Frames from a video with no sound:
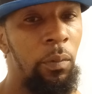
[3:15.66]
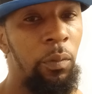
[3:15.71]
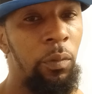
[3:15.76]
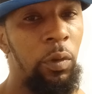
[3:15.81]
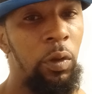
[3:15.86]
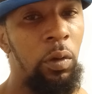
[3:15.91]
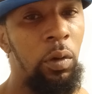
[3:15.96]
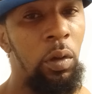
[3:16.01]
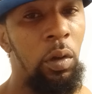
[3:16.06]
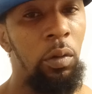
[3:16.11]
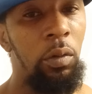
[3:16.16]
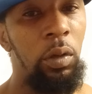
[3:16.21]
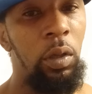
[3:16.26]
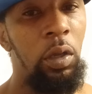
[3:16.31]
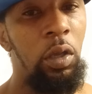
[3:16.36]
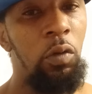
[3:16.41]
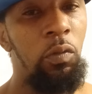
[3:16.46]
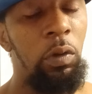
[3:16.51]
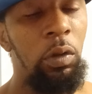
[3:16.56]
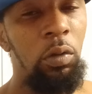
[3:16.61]
You know, then
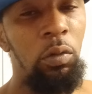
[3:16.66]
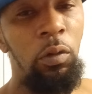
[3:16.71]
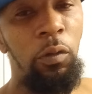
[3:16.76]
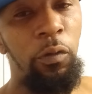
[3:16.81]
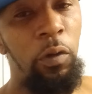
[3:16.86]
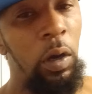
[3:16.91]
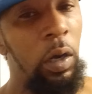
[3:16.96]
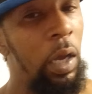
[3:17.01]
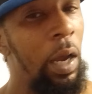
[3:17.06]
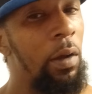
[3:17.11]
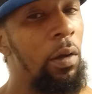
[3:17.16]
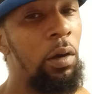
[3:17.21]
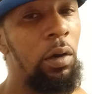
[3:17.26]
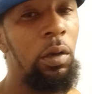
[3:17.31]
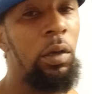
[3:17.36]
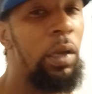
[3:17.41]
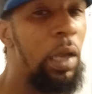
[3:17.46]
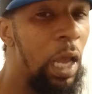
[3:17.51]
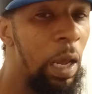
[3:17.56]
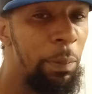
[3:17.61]
you went through the fuck or the
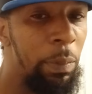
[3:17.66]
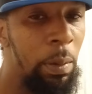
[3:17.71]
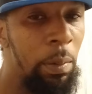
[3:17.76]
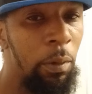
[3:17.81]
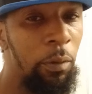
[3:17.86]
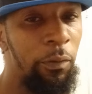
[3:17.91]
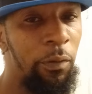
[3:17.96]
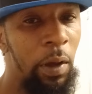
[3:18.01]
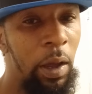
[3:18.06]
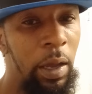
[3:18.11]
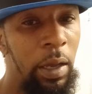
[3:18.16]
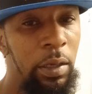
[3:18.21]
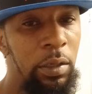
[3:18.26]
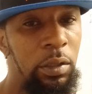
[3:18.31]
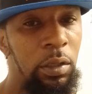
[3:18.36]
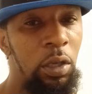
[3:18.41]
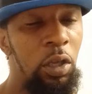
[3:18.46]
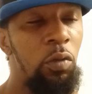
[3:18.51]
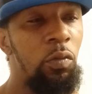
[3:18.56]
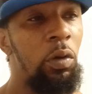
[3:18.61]
dead people phase.
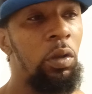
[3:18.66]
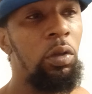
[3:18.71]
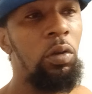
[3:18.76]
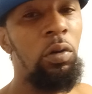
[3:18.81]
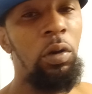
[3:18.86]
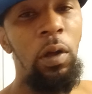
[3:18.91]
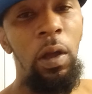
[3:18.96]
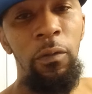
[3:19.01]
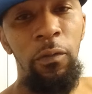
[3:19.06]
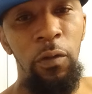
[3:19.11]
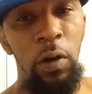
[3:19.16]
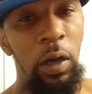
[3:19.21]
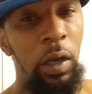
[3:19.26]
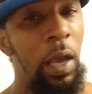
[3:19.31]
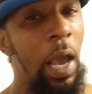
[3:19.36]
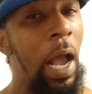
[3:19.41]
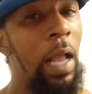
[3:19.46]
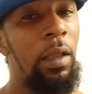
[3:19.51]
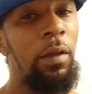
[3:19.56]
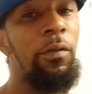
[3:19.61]
Then you went through the fuck
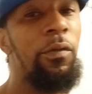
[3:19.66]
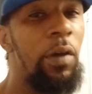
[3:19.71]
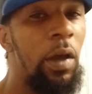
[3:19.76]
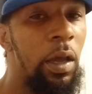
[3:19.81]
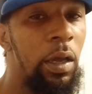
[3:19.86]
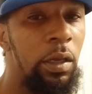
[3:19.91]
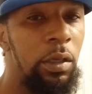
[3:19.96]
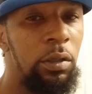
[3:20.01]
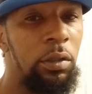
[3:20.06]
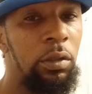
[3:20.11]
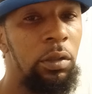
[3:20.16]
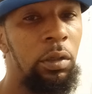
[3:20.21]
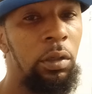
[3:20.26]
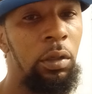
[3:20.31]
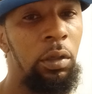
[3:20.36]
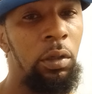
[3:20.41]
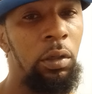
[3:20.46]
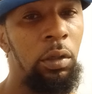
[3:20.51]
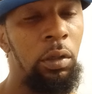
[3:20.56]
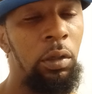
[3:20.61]
Cali phase.
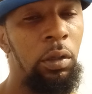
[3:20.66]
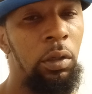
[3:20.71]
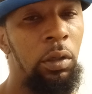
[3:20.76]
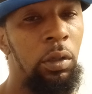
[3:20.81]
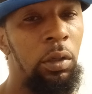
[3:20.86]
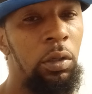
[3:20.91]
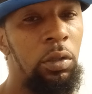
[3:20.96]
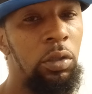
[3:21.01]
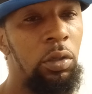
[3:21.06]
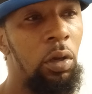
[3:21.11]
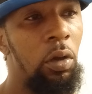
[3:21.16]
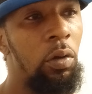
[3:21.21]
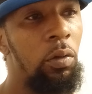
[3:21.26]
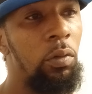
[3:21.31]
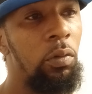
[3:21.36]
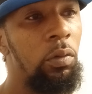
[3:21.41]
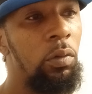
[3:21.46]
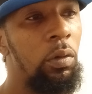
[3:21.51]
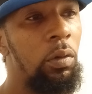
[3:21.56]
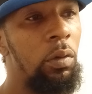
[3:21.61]
So,
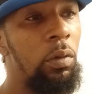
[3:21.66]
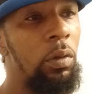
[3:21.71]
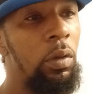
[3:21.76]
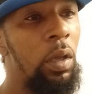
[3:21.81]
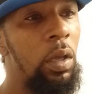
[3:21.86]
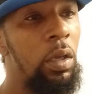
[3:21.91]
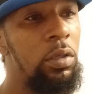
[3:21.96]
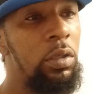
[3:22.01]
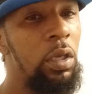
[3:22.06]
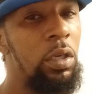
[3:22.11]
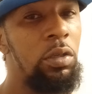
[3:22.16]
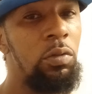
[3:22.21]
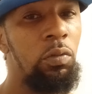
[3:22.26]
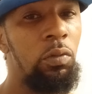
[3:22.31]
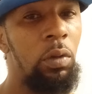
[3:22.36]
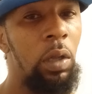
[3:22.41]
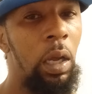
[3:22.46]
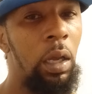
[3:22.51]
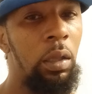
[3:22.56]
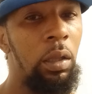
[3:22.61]
is this
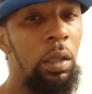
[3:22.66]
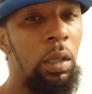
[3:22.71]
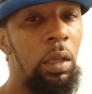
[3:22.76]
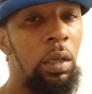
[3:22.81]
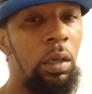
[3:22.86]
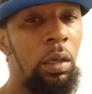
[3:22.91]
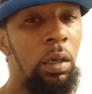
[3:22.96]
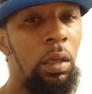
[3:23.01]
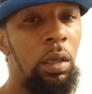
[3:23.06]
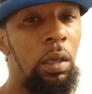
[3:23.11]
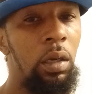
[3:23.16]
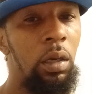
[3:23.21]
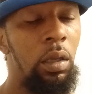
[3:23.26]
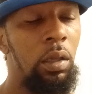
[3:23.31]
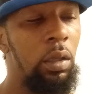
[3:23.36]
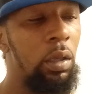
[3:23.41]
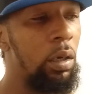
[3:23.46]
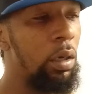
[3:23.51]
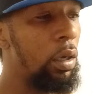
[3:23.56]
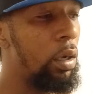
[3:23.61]
like did
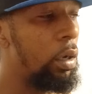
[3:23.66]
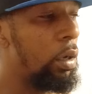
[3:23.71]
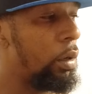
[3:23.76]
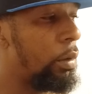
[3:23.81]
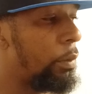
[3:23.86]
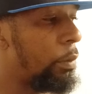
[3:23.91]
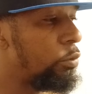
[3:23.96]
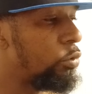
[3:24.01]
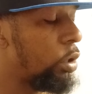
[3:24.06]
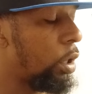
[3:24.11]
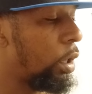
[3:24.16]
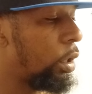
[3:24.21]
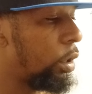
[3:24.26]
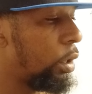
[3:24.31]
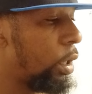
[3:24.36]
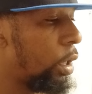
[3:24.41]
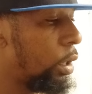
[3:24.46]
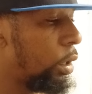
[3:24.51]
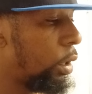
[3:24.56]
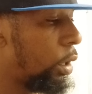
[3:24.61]
did, did um, I'm trying to
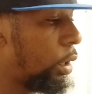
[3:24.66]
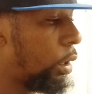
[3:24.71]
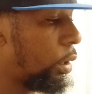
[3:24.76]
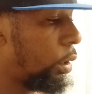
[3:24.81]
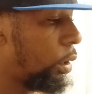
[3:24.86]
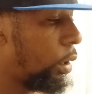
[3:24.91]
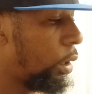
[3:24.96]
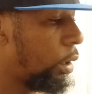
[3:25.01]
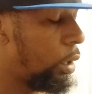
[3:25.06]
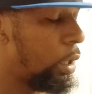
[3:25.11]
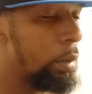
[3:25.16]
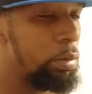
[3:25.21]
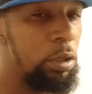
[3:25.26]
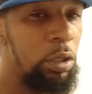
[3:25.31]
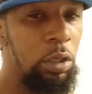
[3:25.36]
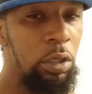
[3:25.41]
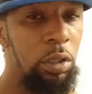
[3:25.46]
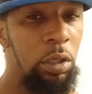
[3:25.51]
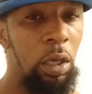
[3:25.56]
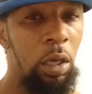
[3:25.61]
think did Nipsey
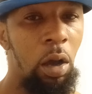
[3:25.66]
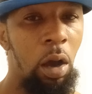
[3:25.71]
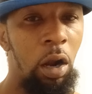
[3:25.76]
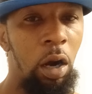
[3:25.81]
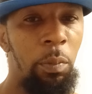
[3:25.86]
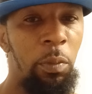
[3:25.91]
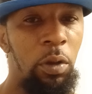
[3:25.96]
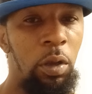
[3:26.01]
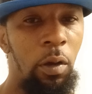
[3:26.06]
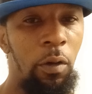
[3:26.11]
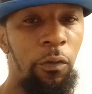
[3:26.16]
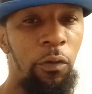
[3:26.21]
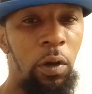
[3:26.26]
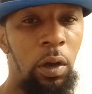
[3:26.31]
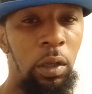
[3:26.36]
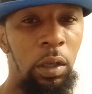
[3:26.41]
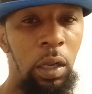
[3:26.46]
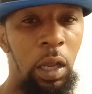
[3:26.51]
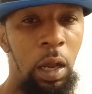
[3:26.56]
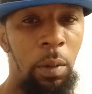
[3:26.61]
just get caught up in your
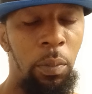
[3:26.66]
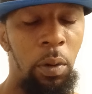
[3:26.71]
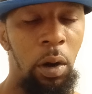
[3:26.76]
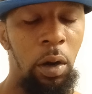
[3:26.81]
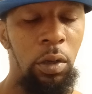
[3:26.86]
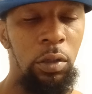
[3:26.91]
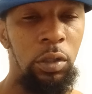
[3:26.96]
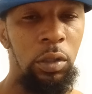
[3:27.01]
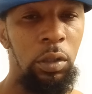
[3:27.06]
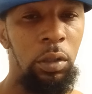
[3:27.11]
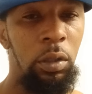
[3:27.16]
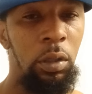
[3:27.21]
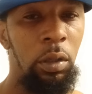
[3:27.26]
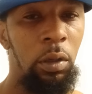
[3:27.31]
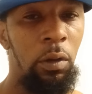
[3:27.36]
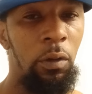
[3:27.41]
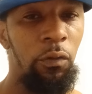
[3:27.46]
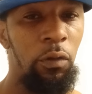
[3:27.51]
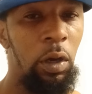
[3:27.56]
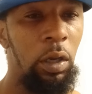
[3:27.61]
fuck dead person?
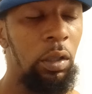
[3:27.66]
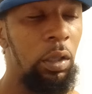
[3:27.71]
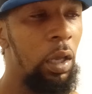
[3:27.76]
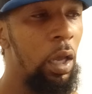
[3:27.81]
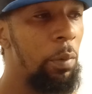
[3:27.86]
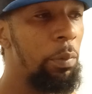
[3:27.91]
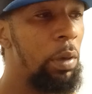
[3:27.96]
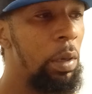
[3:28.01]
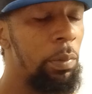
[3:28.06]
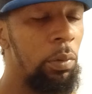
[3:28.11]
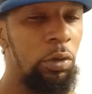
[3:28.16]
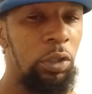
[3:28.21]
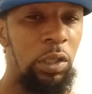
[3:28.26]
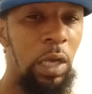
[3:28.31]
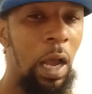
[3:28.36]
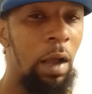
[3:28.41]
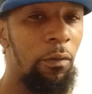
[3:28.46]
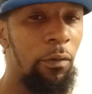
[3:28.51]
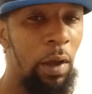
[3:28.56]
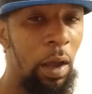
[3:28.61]
Fuck dead people,
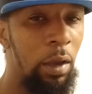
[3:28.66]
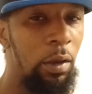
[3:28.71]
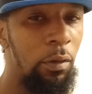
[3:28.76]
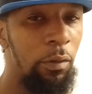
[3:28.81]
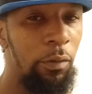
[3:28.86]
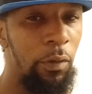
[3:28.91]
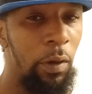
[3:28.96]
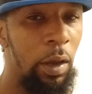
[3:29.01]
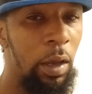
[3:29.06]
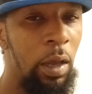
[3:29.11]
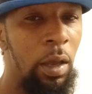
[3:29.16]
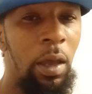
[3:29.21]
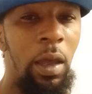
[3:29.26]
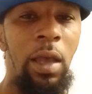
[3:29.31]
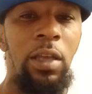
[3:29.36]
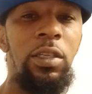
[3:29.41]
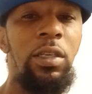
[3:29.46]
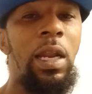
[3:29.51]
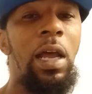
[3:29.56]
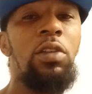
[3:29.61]
shock value faith,
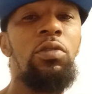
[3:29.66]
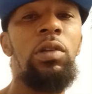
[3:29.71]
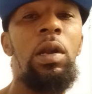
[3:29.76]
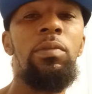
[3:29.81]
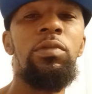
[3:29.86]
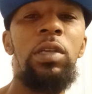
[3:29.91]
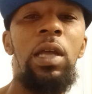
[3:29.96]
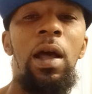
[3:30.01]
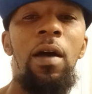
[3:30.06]
And see, that's what I'm saying.